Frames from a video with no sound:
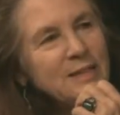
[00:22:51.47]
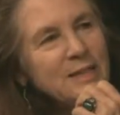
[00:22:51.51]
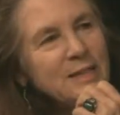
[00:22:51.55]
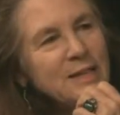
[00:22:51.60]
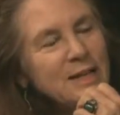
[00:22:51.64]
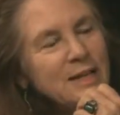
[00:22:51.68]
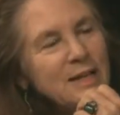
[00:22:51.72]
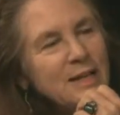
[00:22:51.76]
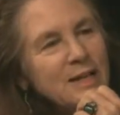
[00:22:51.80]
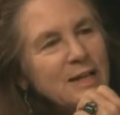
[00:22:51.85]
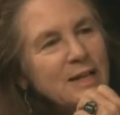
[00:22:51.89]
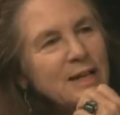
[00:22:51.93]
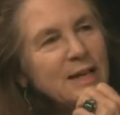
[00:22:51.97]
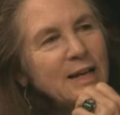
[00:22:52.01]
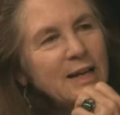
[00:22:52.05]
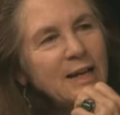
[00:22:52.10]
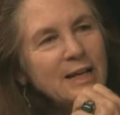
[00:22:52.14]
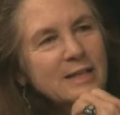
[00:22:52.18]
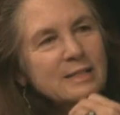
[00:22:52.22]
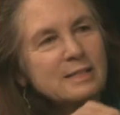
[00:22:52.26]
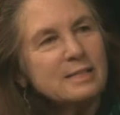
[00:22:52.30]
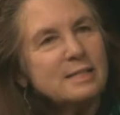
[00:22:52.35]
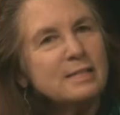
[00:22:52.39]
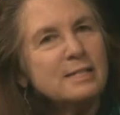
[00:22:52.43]
And I
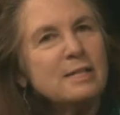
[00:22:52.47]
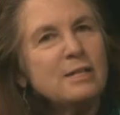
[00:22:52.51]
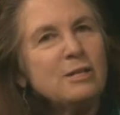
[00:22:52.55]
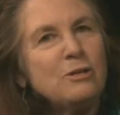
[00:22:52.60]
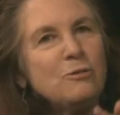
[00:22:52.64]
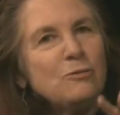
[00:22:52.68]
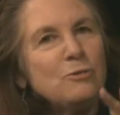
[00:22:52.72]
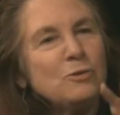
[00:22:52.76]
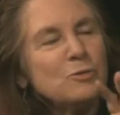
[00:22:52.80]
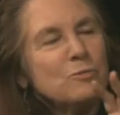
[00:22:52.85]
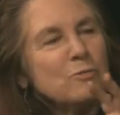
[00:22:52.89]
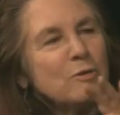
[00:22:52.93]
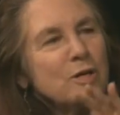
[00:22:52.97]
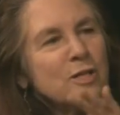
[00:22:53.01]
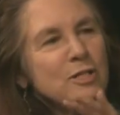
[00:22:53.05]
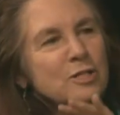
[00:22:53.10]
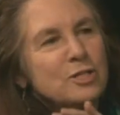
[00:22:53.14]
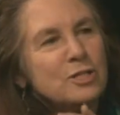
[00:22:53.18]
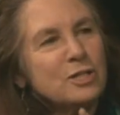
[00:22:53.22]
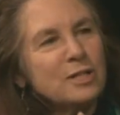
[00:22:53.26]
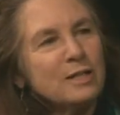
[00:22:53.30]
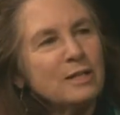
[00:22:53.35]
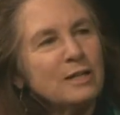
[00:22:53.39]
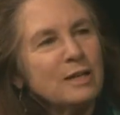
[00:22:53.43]
can't see who's
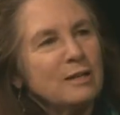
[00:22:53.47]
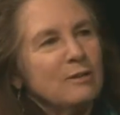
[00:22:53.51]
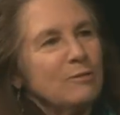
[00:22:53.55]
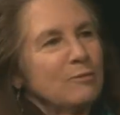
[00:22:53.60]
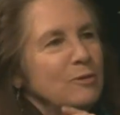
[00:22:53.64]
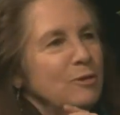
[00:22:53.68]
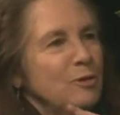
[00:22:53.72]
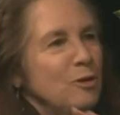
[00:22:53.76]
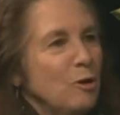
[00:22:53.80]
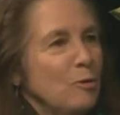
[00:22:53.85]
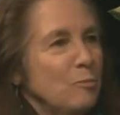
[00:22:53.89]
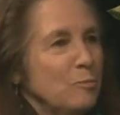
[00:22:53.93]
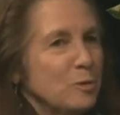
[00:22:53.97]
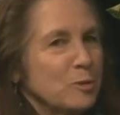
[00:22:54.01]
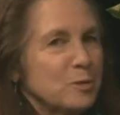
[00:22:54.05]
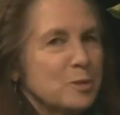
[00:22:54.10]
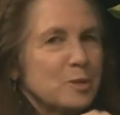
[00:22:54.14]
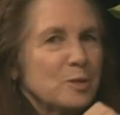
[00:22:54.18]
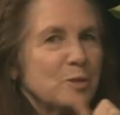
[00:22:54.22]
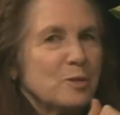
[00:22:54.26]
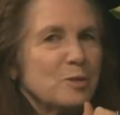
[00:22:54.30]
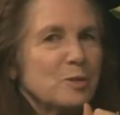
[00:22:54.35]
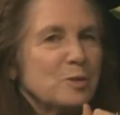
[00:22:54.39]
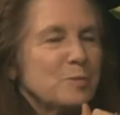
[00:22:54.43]
watching. I don't know most
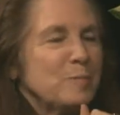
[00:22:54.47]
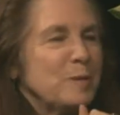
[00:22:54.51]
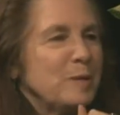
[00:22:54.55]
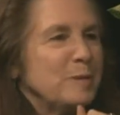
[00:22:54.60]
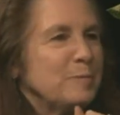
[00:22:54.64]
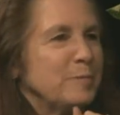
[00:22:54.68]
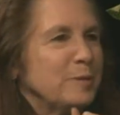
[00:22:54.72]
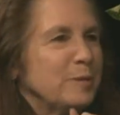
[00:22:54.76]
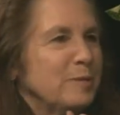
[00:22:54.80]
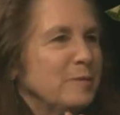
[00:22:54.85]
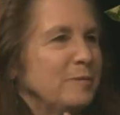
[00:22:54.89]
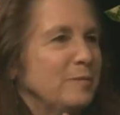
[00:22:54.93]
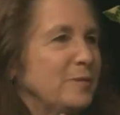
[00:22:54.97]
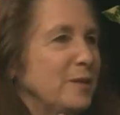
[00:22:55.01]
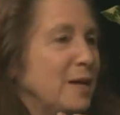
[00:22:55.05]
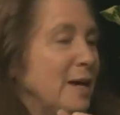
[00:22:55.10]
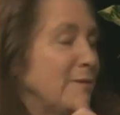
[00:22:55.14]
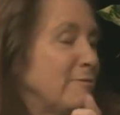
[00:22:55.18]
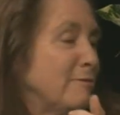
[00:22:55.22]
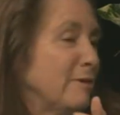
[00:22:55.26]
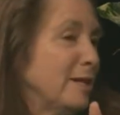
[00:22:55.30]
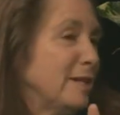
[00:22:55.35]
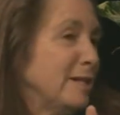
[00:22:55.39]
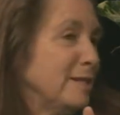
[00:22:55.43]
of those people. I
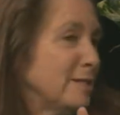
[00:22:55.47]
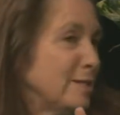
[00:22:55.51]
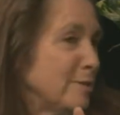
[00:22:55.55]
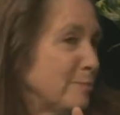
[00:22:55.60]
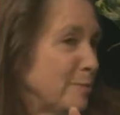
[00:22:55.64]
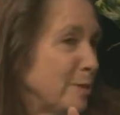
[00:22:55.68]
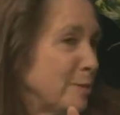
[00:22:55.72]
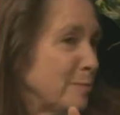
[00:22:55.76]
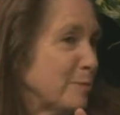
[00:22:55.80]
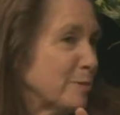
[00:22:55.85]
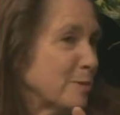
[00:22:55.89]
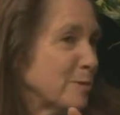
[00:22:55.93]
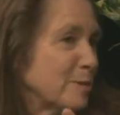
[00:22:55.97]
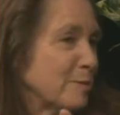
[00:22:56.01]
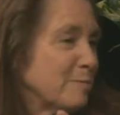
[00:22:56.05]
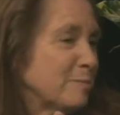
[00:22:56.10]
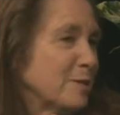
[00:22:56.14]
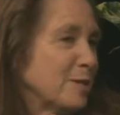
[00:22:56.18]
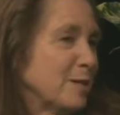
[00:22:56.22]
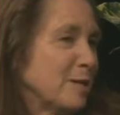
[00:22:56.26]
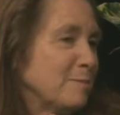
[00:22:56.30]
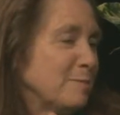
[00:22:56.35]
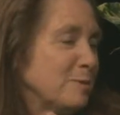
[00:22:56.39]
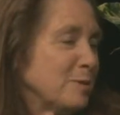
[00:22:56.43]
run into people
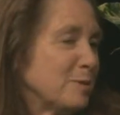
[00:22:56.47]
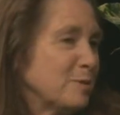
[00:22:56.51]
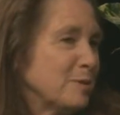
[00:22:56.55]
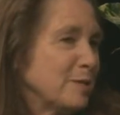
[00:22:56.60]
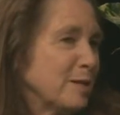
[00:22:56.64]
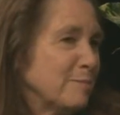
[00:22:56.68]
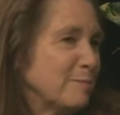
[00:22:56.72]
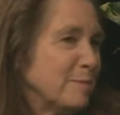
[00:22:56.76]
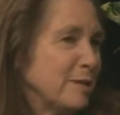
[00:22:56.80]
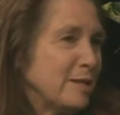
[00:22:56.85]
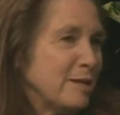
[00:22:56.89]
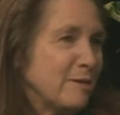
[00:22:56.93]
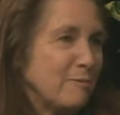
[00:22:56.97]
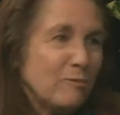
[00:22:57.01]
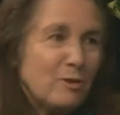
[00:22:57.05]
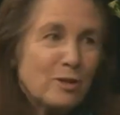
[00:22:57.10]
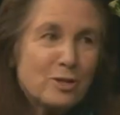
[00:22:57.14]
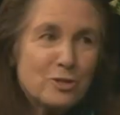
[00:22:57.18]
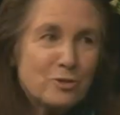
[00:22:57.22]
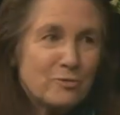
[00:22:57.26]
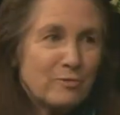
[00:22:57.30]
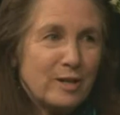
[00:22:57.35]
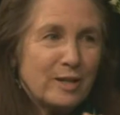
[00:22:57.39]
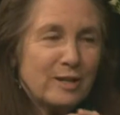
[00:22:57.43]
sometimes who tell me they
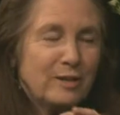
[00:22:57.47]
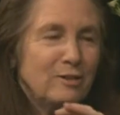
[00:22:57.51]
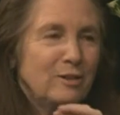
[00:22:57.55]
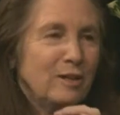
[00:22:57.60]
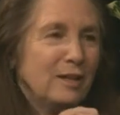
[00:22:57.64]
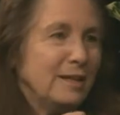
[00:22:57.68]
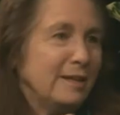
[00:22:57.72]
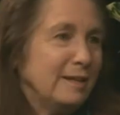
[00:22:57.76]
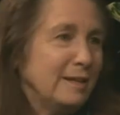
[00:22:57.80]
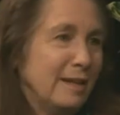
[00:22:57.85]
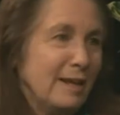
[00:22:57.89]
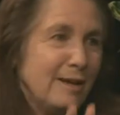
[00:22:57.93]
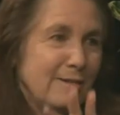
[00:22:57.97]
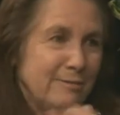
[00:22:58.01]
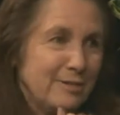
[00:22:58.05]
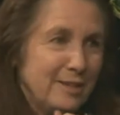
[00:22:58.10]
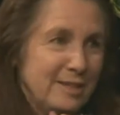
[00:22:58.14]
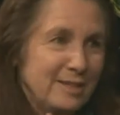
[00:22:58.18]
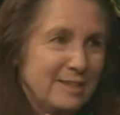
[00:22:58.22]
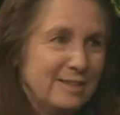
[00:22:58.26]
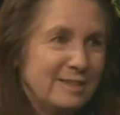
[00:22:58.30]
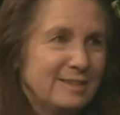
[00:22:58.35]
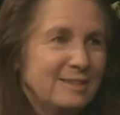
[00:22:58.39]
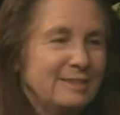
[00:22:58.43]
watch regularly and love it.
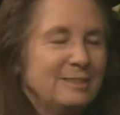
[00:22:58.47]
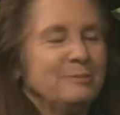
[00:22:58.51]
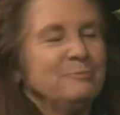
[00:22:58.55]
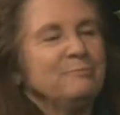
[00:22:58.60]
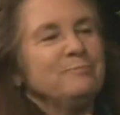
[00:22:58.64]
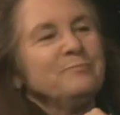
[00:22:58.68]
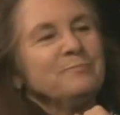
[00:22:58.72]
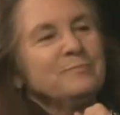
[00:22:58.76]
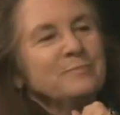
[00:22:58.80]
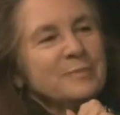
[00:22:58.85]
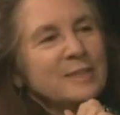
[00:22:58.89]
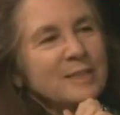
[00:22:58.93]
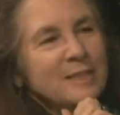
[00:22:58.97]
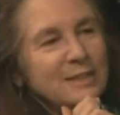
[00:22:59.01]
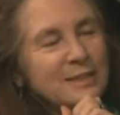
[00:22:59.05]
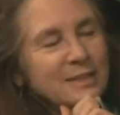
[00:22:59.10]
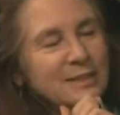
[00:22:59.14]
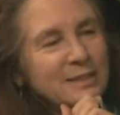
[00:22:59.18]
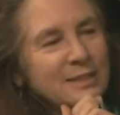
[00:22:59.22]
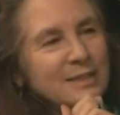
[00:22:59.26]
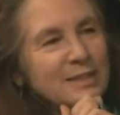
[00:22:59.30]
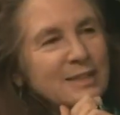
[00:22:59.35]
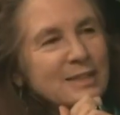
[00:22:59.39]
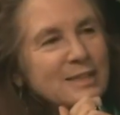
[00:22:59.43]

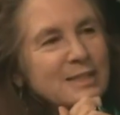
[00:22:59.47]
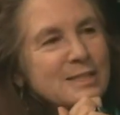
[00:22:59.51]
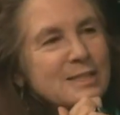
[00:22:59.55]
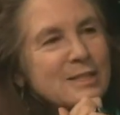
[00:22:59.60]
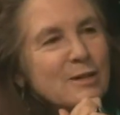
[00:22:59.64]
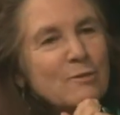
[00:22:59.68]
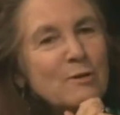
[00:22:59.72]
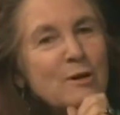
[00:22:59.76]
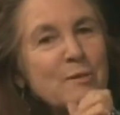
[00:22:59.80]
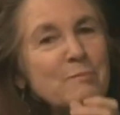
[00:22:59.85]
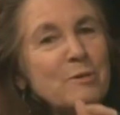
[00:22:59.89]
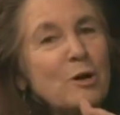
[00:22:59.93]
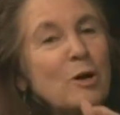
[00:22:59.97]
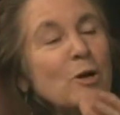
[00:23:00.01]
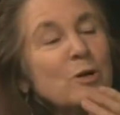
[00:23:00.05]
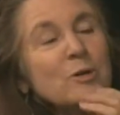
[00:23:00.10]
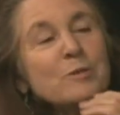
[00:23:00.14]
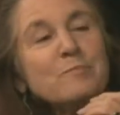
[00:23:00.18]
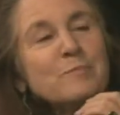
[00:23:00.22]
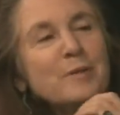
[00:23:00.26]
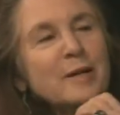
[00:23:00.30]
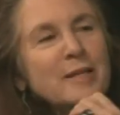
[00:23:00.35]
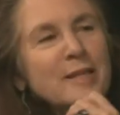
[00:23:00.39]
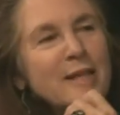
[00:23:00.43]
So I'm
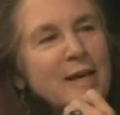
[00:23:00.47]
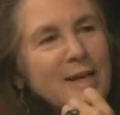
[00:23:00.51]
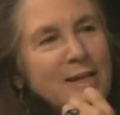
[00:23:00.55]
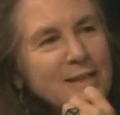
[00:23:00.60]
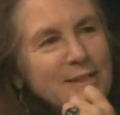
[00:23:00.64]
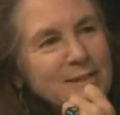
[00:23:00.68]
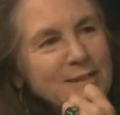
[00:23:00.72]
heartened by that.